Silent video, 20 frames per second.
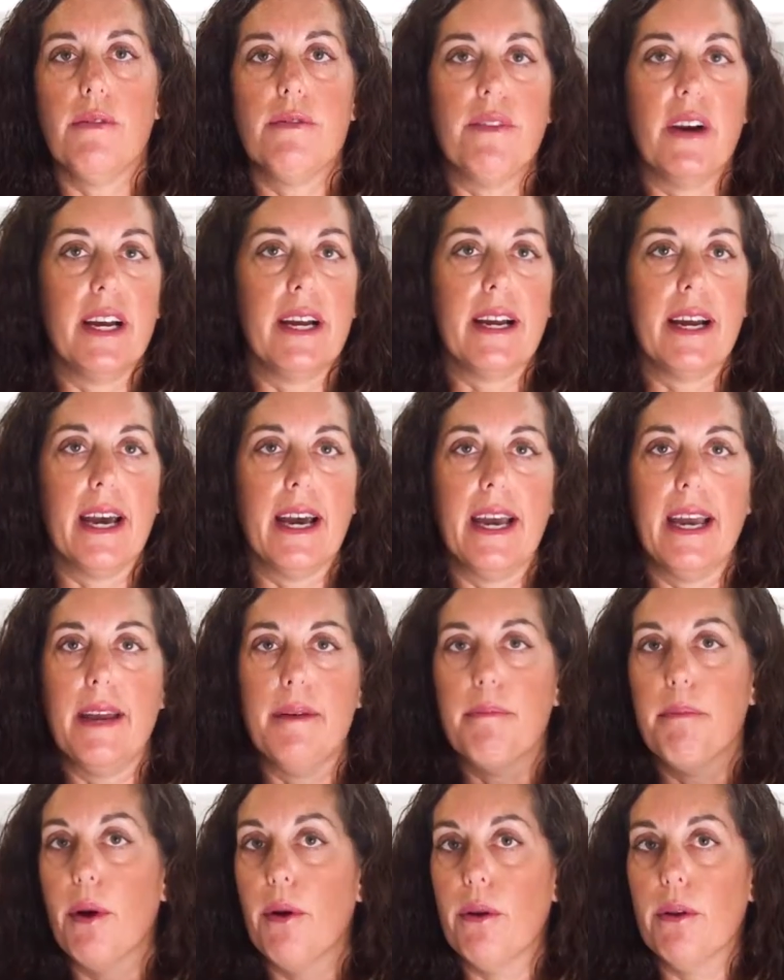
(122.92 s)

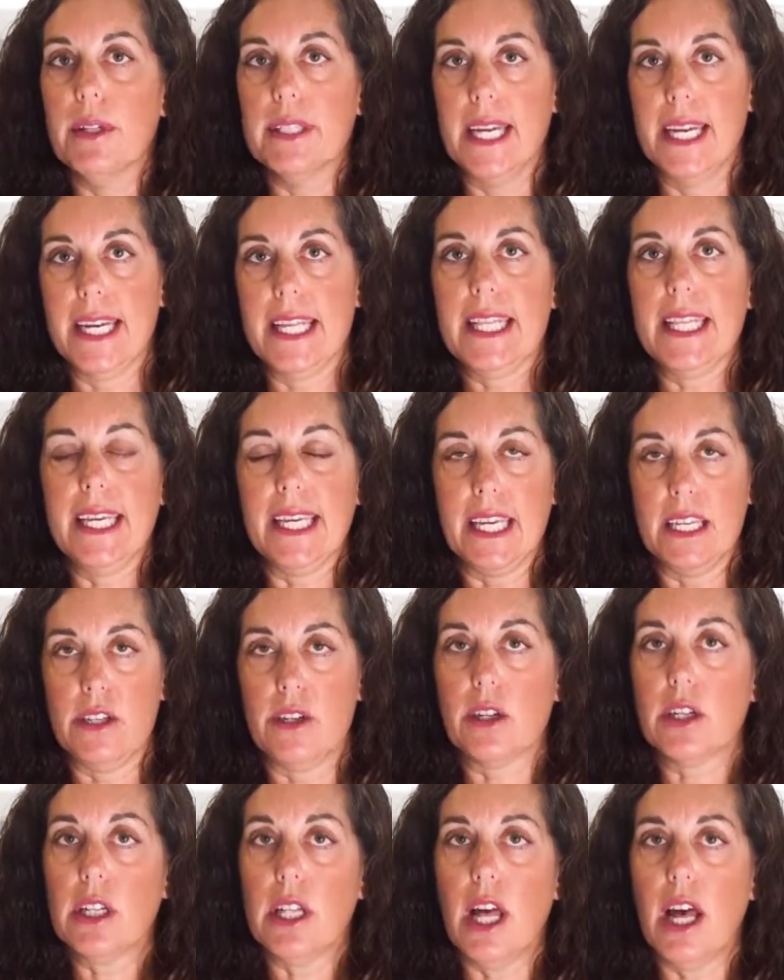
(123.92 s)
fungi, mold, anything in
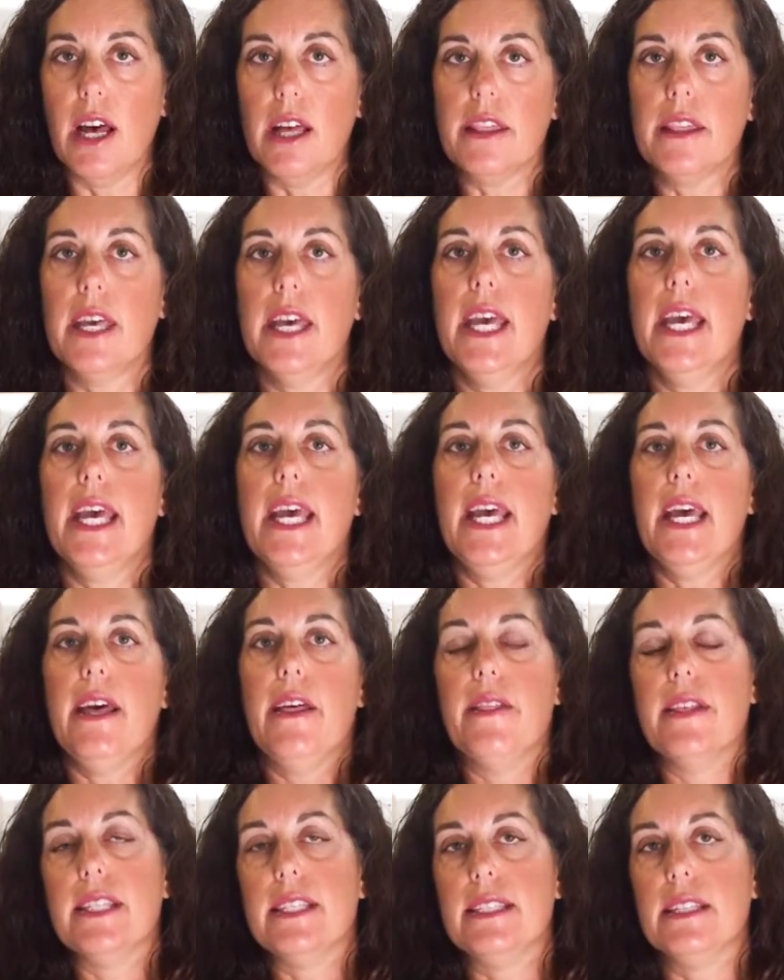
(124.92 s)
your cloth,
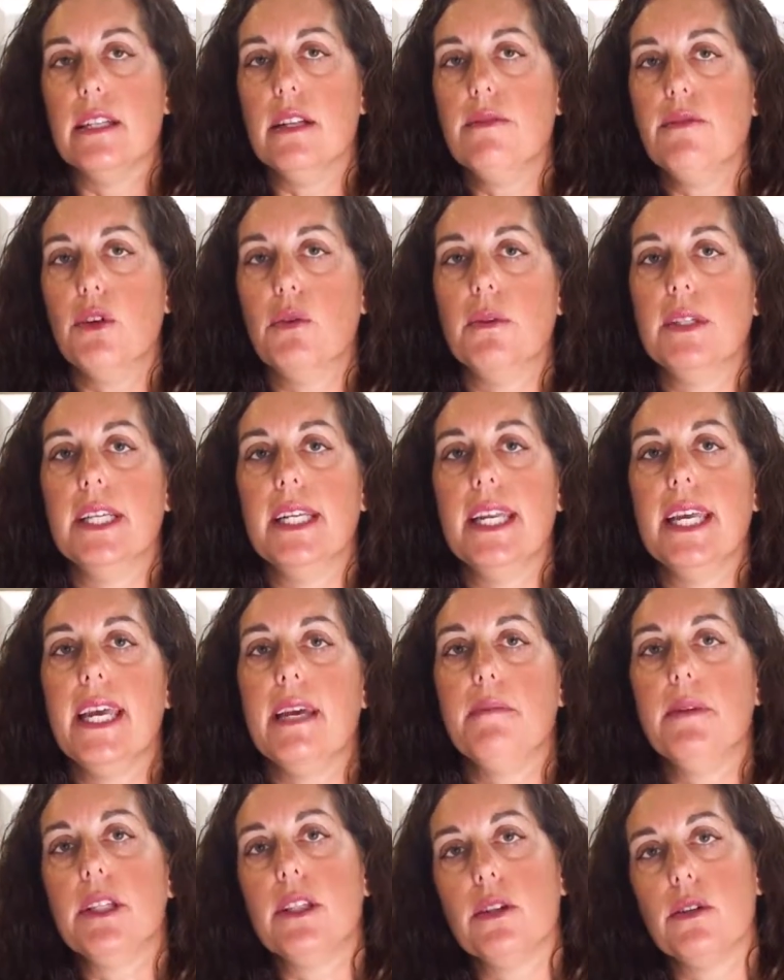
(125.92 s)
the silver will
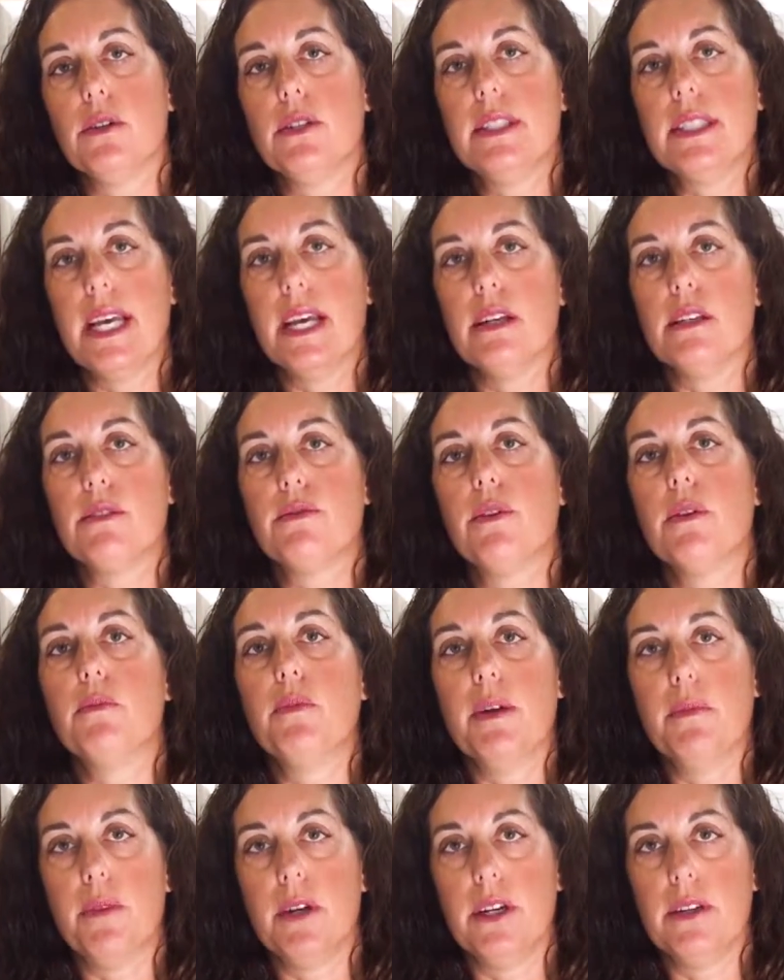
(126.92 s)
inhibit those cells
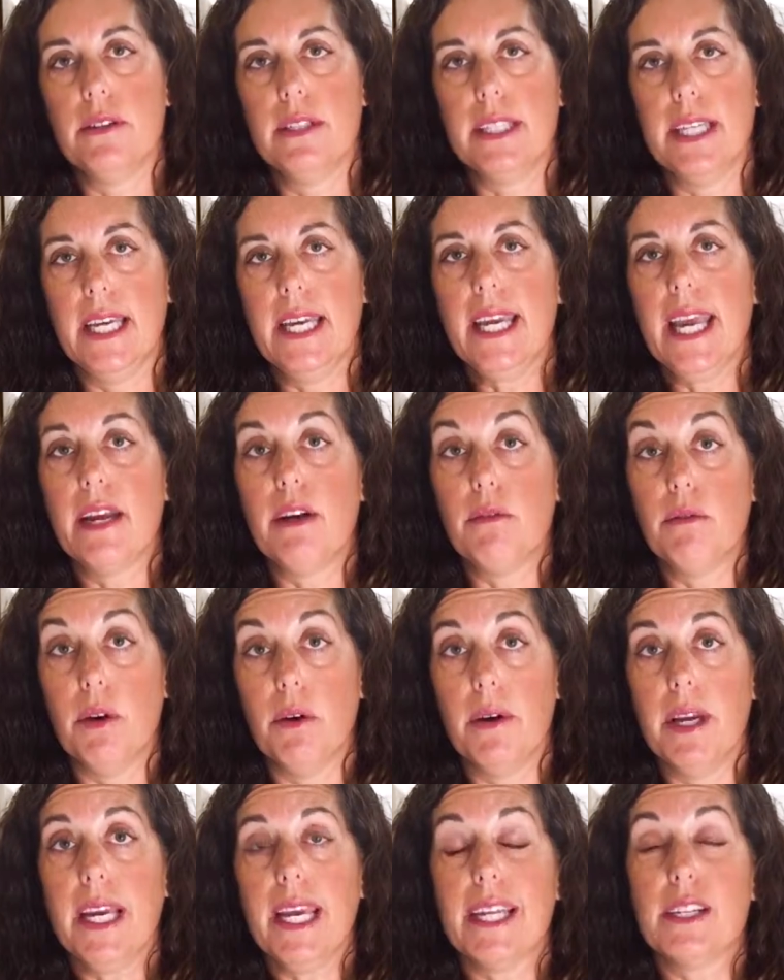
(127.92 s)
from reproducing and
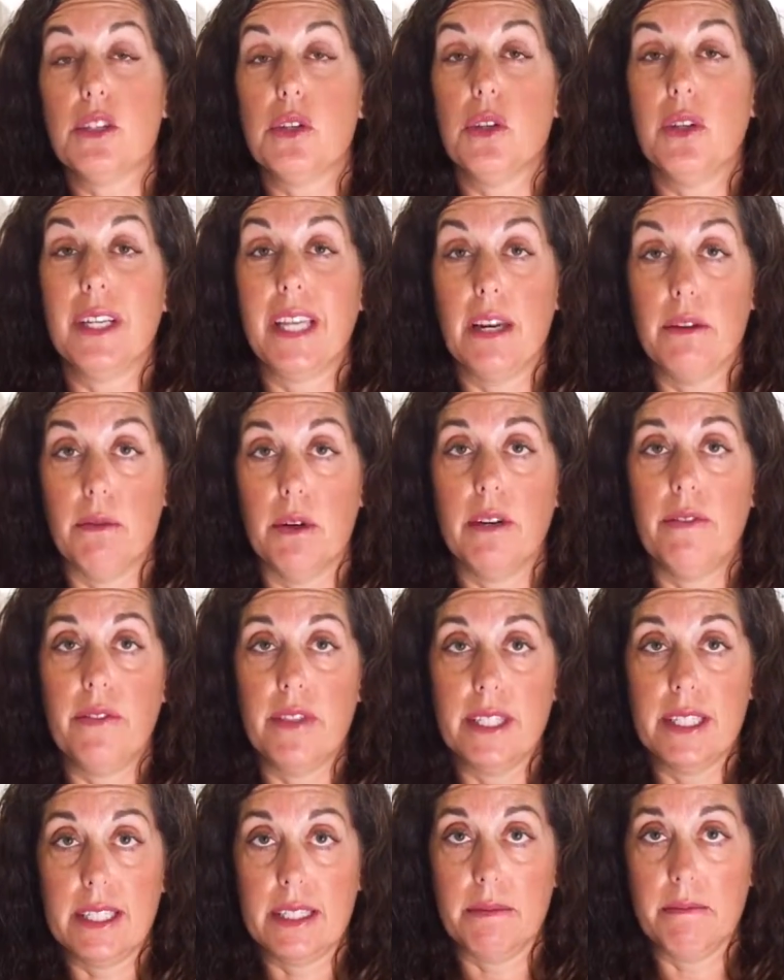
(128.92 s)
growing, and so you'll get rid of
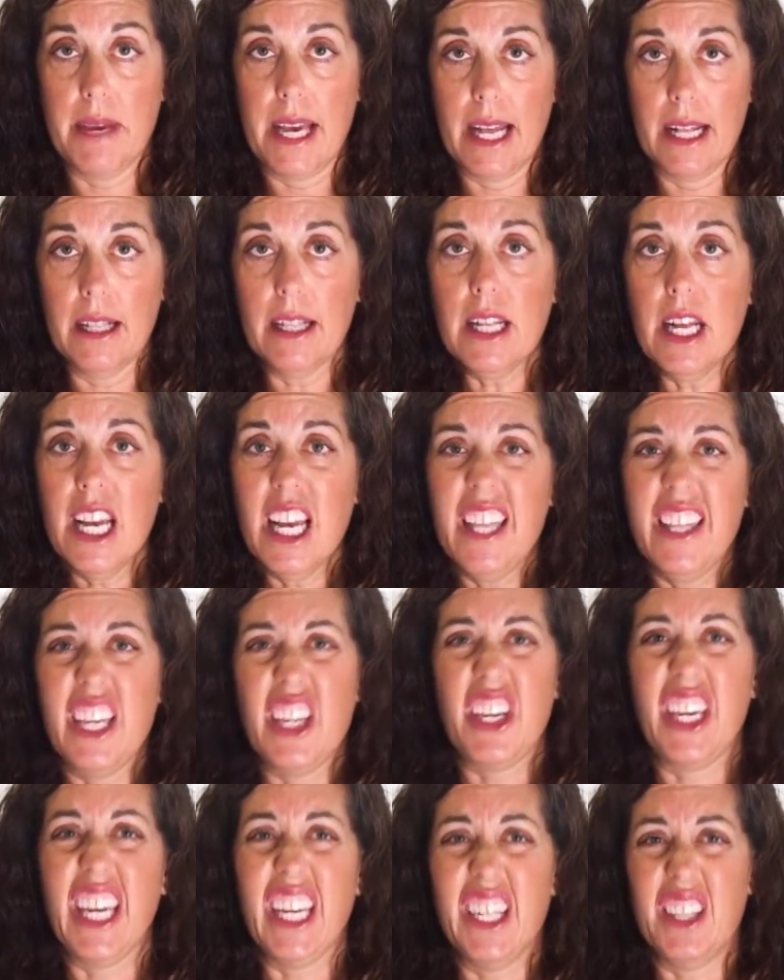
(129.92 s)
the smell
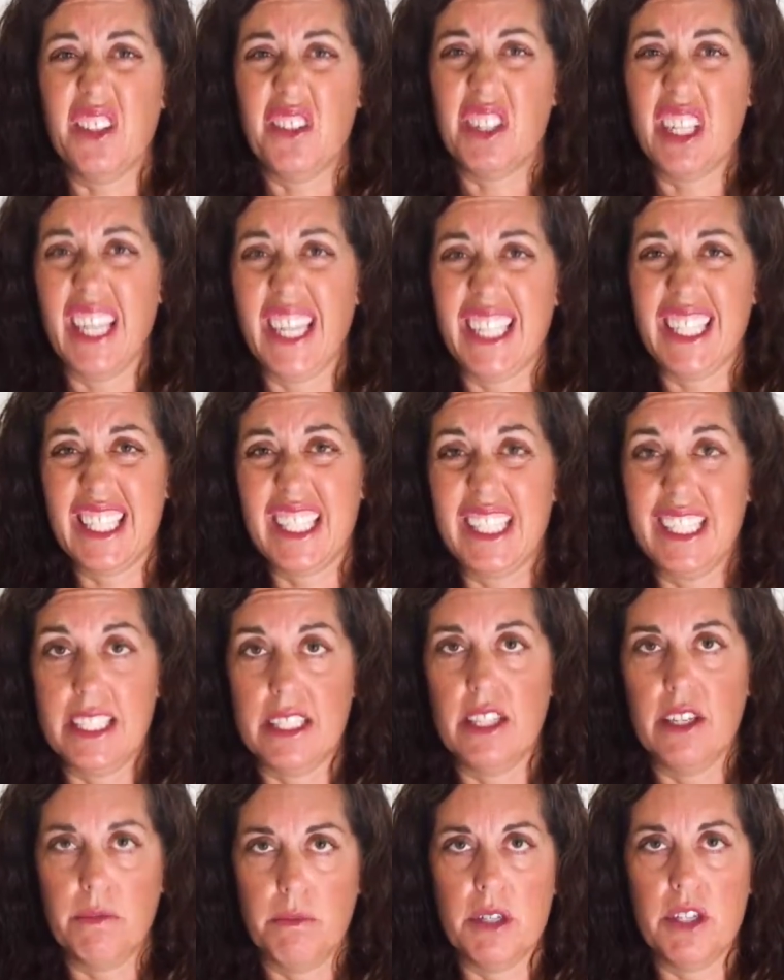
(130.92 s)
that you get in those, like
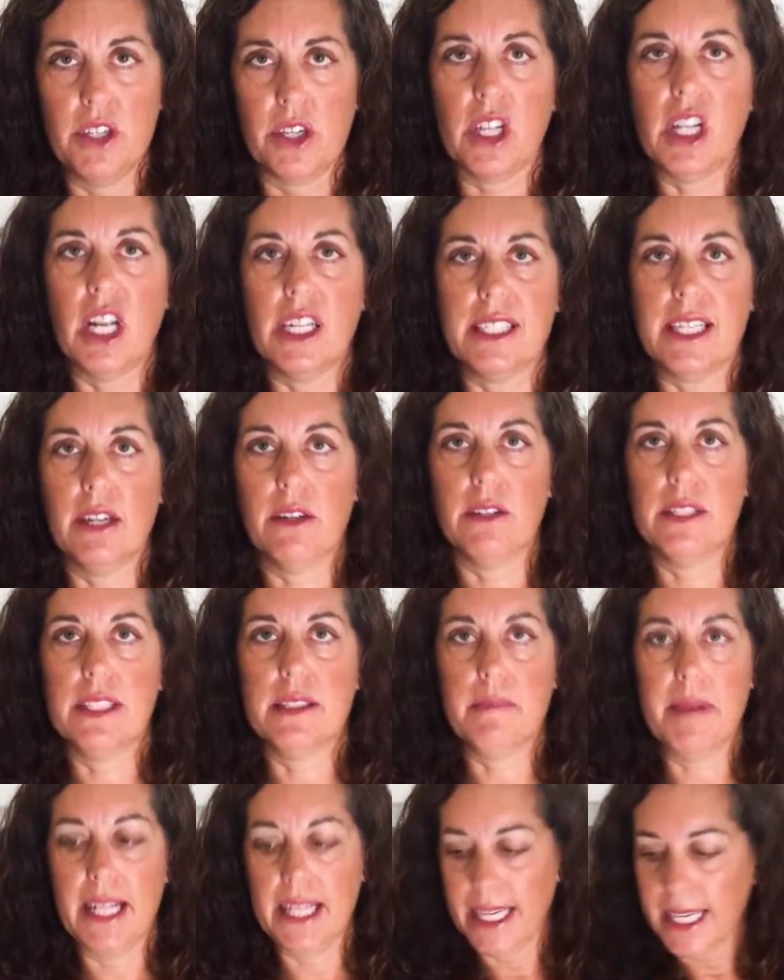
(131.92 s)
when your cloths get all
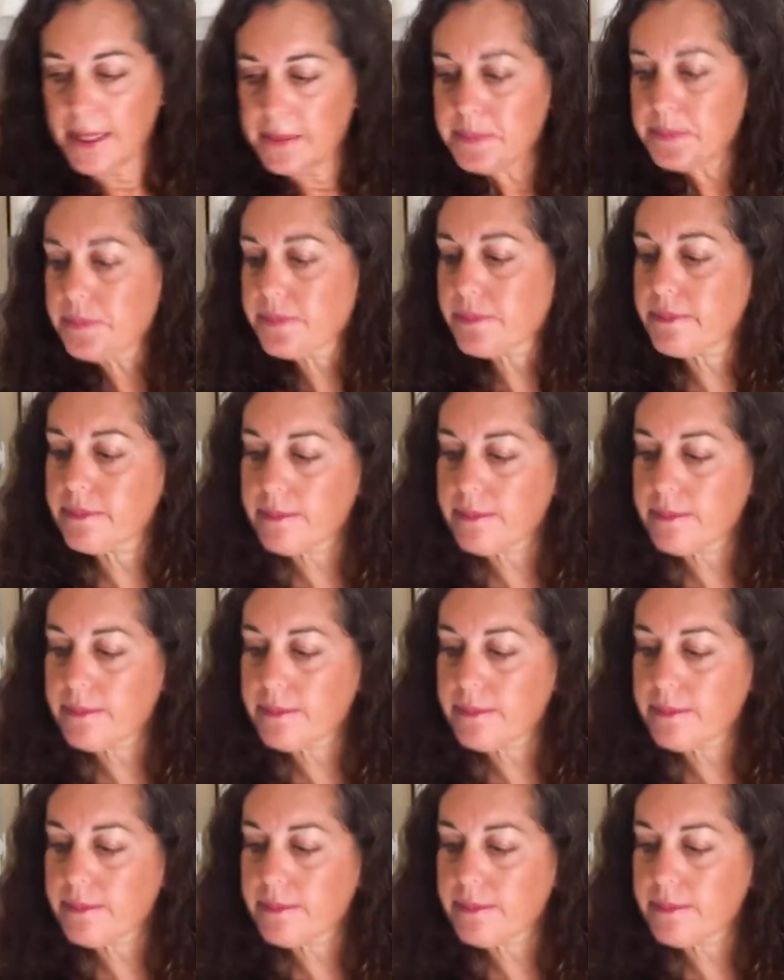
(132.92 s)
smelly.